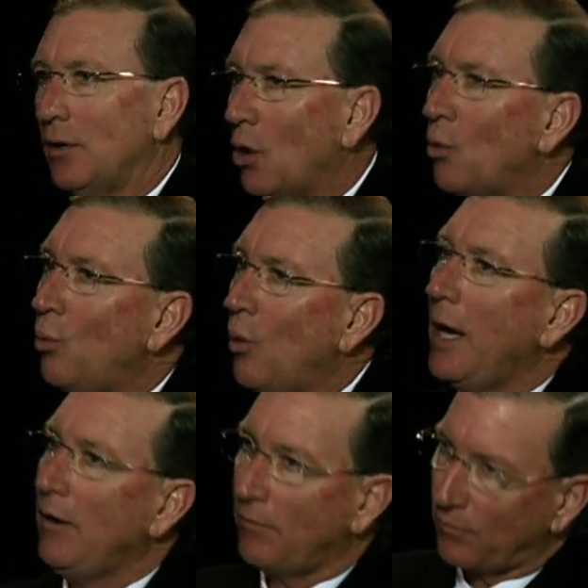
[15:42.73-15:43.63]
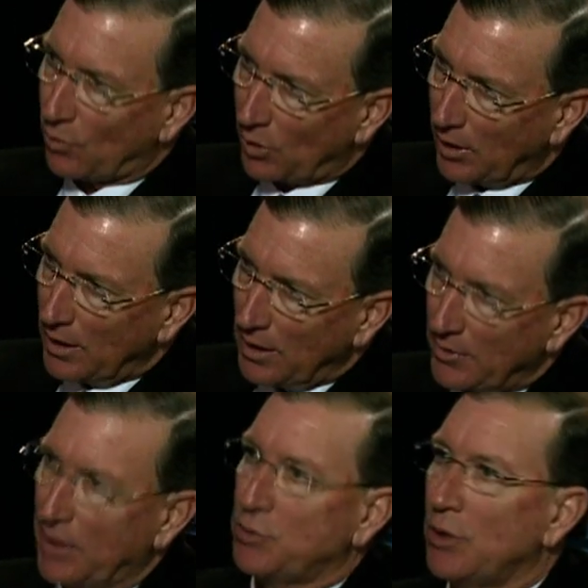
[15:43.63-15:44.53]
Don't wait for
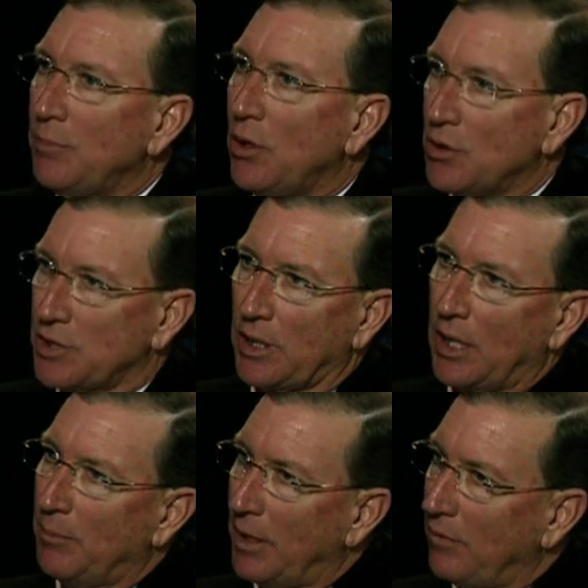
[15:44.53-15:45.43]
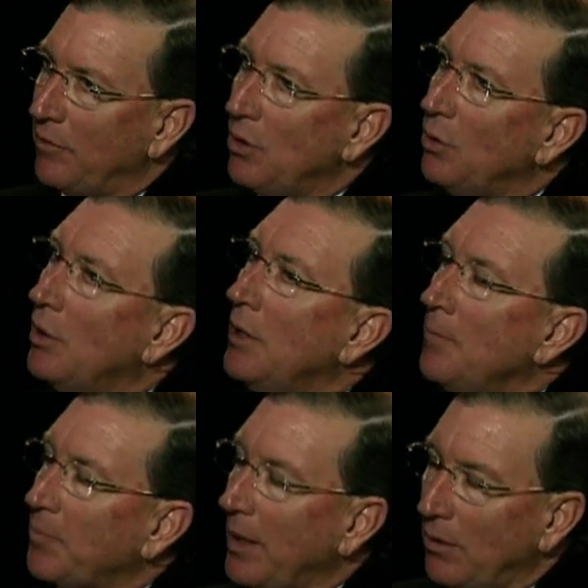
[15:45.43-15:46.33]
that trim notice to come in. If you,
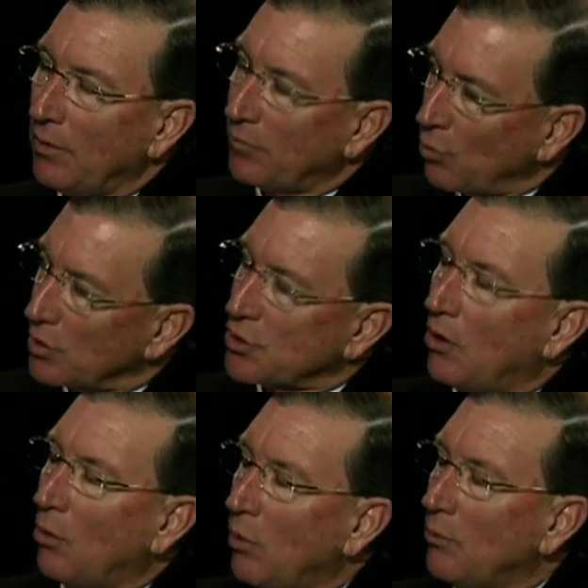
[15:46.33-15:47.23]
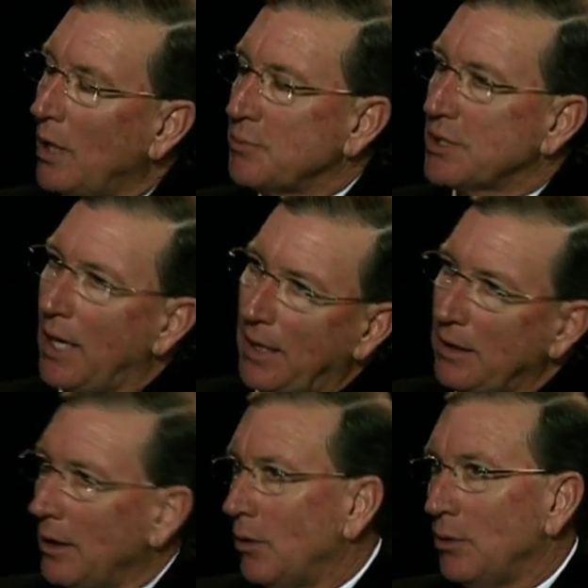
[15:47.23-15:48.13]
you know, of course, on our website,
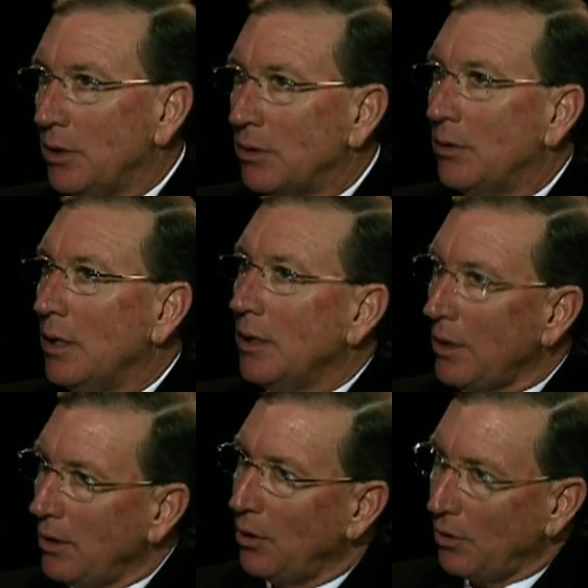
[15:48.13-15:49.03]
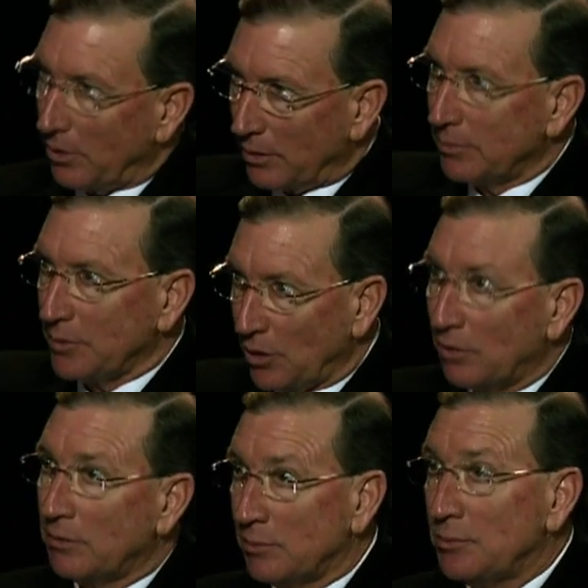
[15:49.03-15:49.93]
you know, your, you know, your,
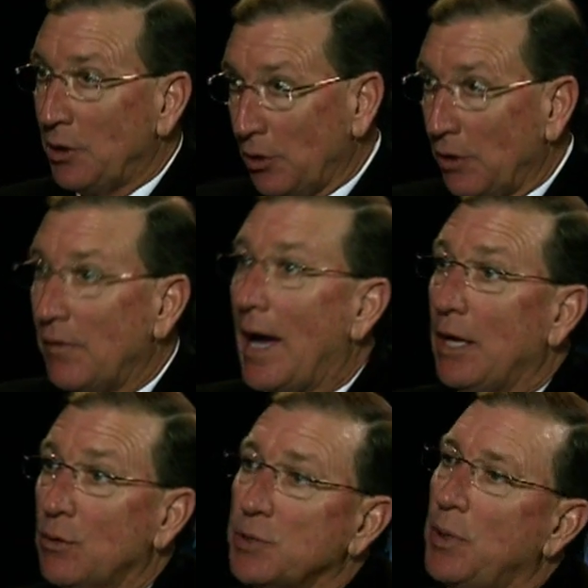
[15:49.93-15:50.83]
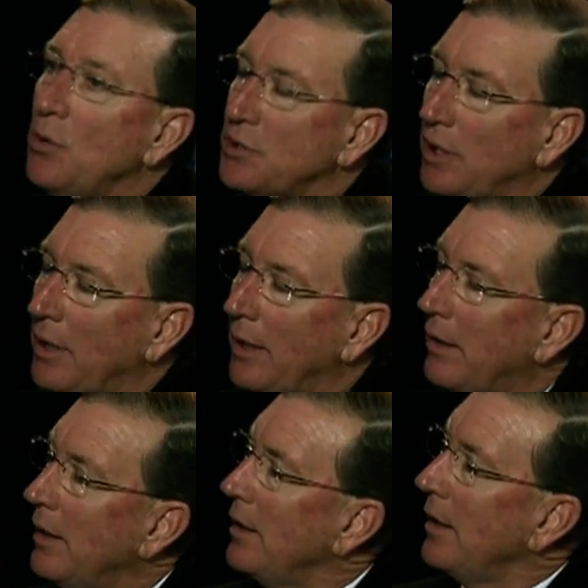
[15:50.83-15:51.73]
your, you know, your value is posted
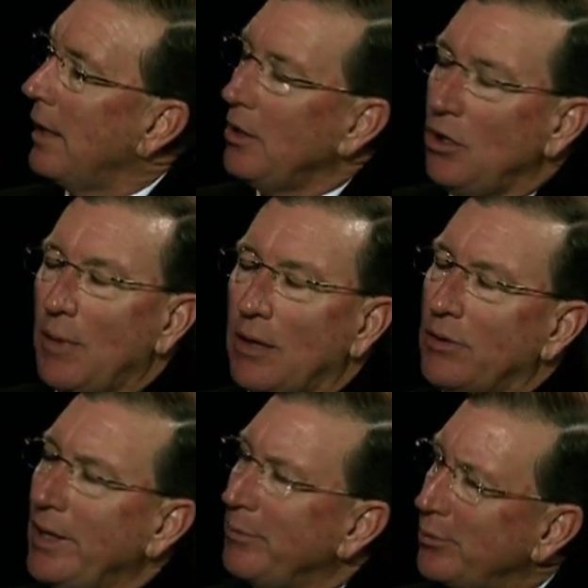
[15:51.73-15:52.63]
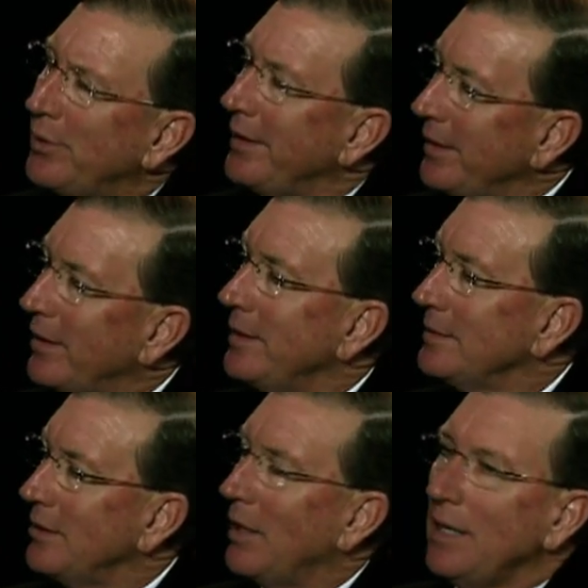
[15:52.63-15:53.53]
there, and you may think, boy, you know, I,
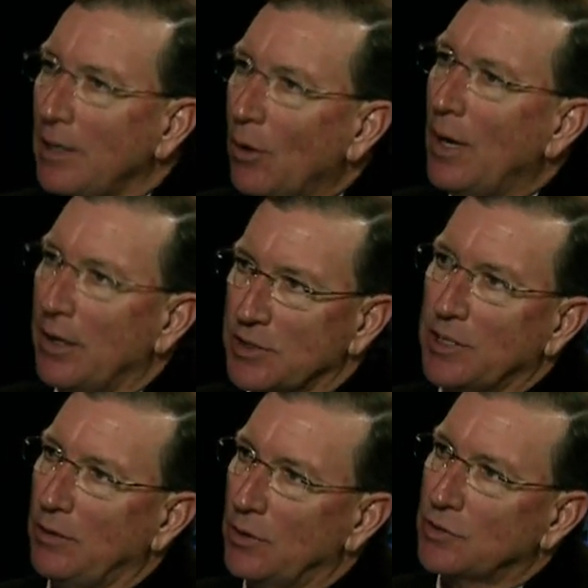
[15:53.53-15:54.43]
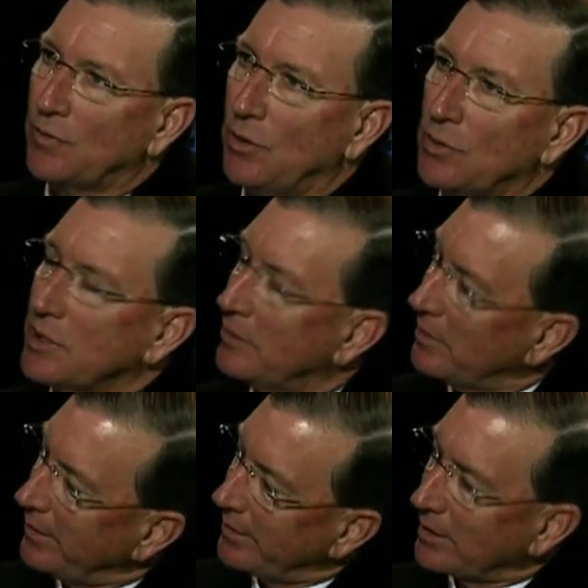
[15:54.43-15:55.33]
you know, I need to go down and see those folks. And
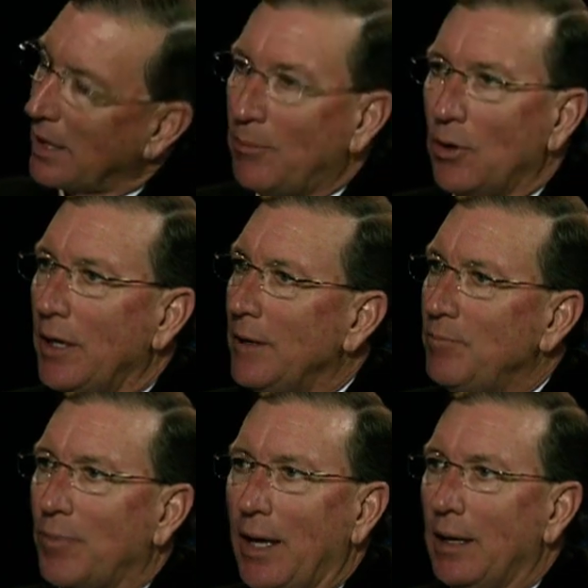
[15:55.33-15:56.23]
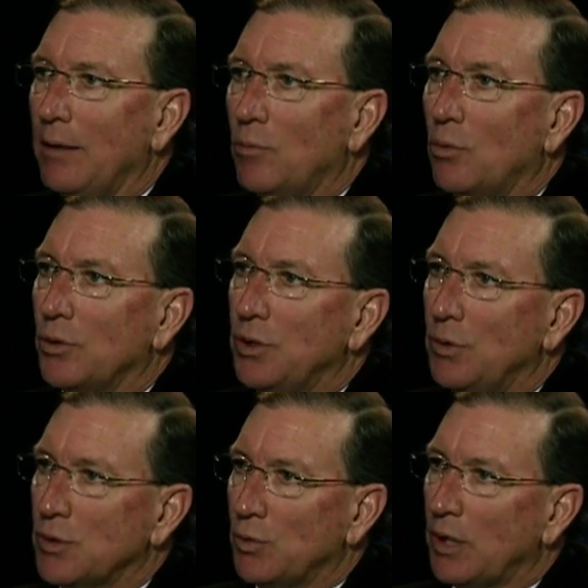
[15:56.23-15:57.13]
come on in, and what we'll
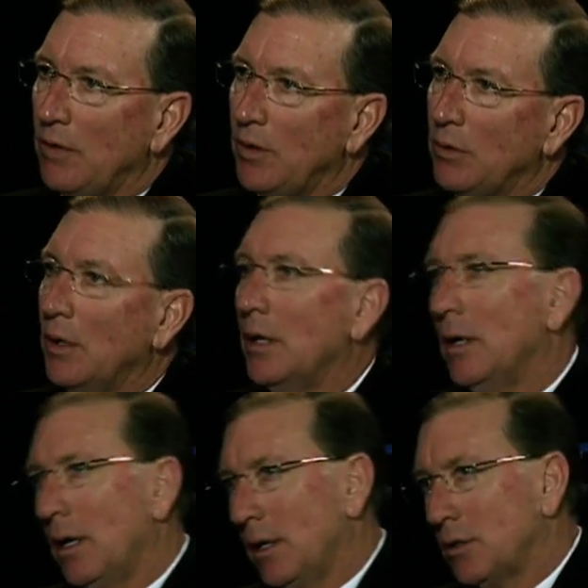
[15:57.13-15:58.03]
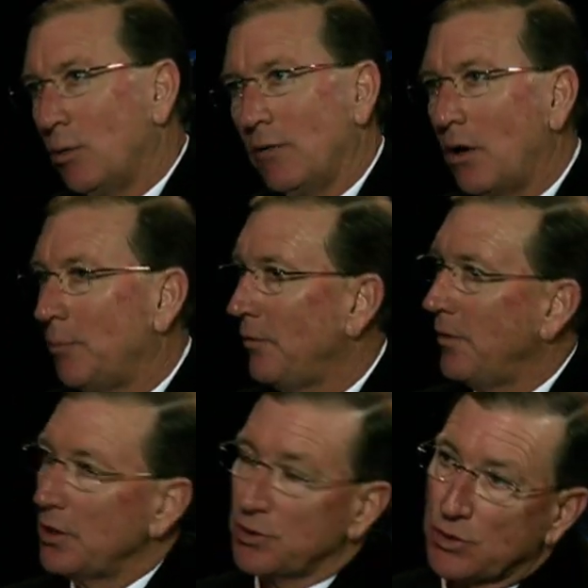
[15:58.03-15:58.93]
do is we'll give you uh, to one of our
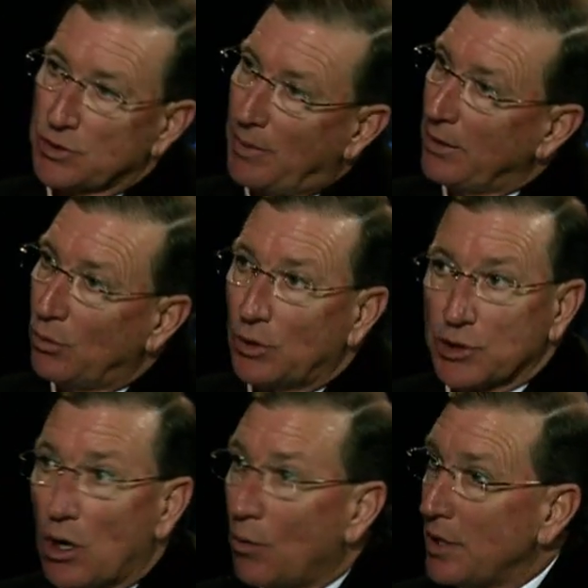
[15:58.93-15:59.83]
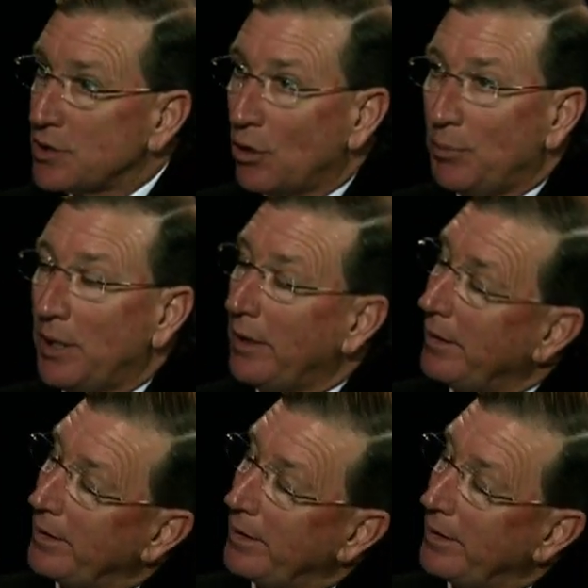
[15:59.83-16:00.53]
professionals. My door is always open.